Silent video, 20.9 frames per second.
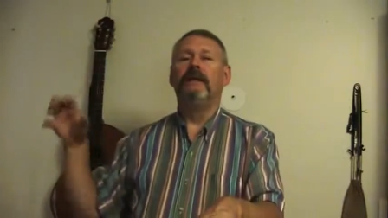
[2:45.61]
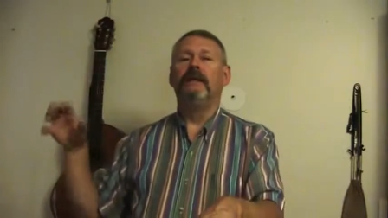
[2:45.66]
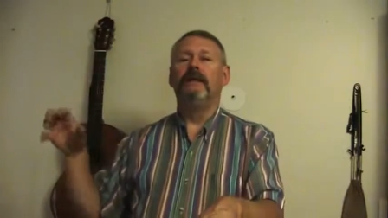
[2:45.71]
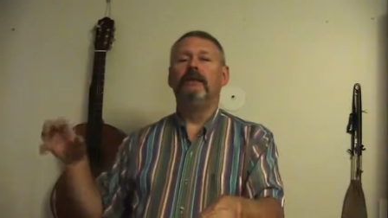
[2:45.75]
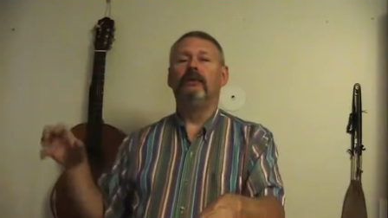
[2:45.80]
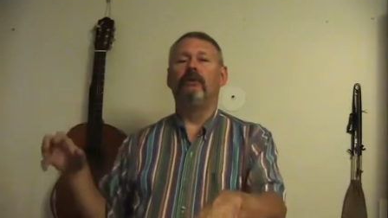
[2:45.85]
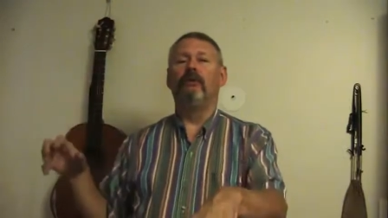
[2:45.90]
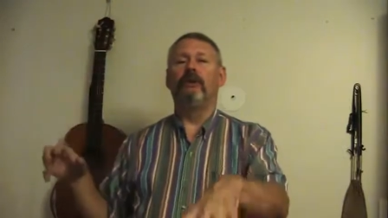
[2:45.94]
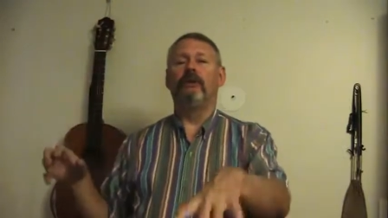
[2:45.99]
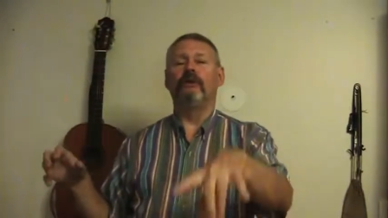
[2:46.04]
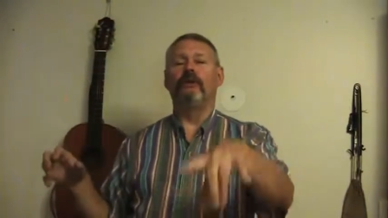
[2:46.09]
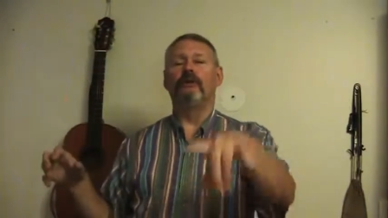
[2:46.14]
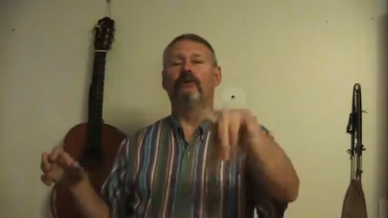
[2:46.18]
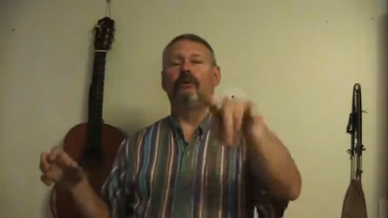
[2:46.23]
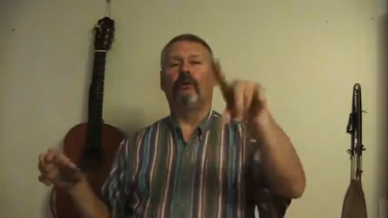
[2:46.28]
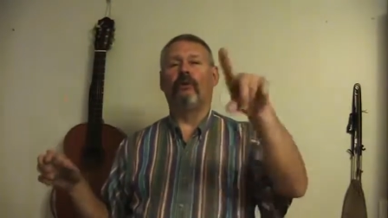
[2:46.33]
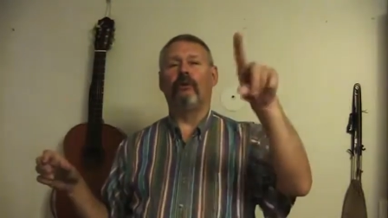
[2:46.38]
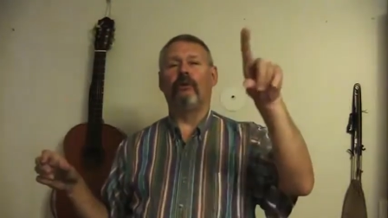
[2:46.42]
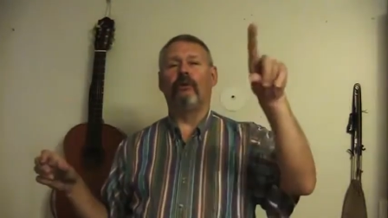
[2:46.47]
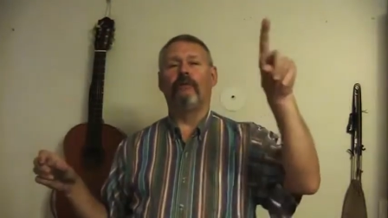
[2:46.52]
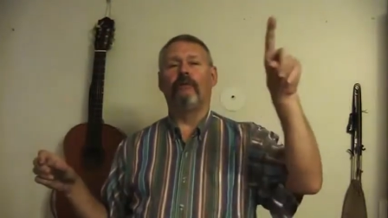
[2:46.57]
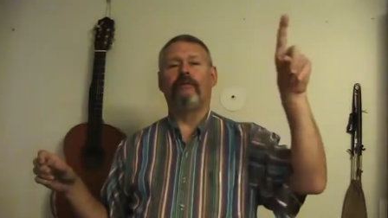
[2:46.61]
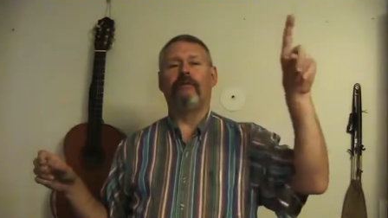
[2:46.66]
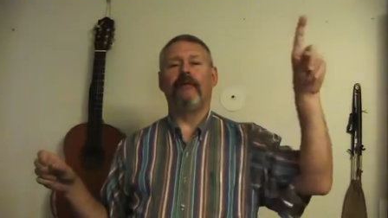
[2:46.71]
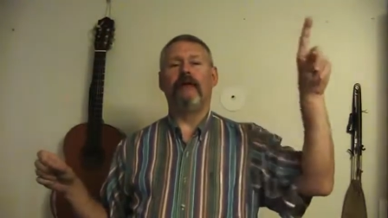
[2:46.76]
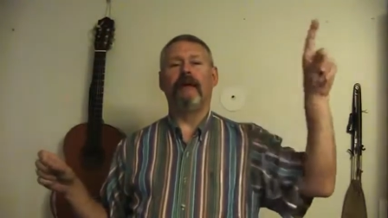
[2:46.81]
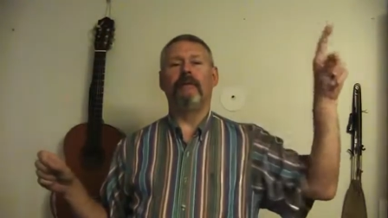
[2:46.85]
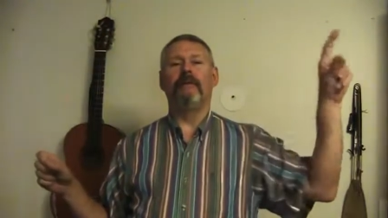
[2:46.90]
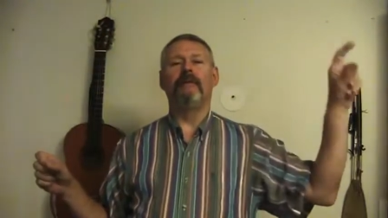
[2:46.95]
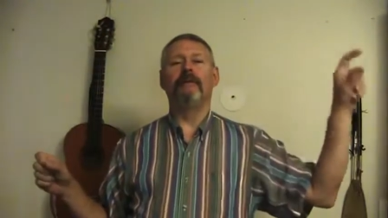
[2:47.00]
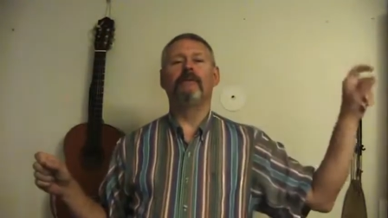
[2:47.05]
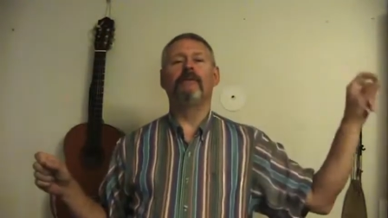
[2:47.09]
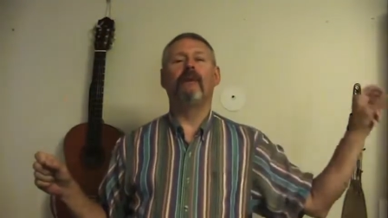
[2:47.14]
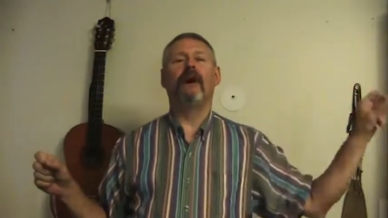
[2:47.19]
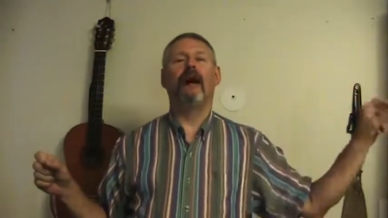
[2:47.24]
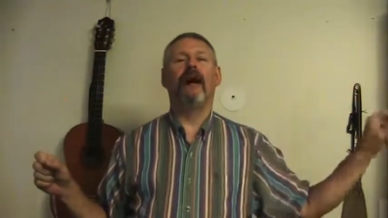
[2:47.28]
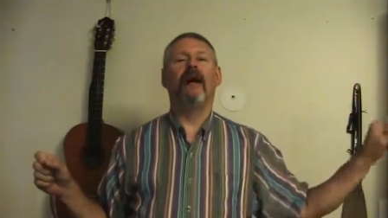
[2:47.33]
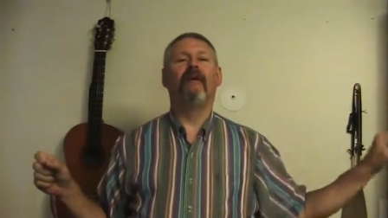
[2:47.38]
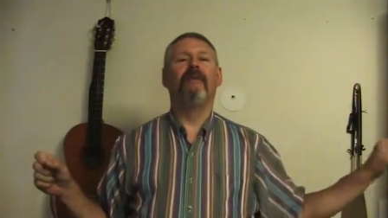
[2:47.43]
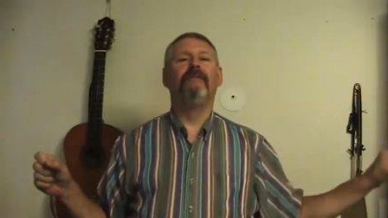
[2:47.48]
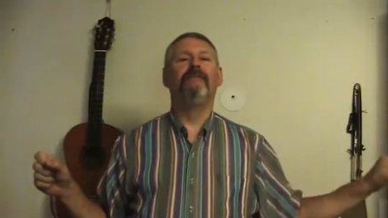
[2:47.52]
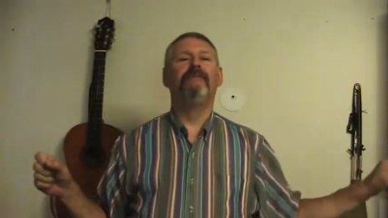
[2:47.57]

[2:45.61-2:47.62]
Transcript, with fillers: to control the flame as well.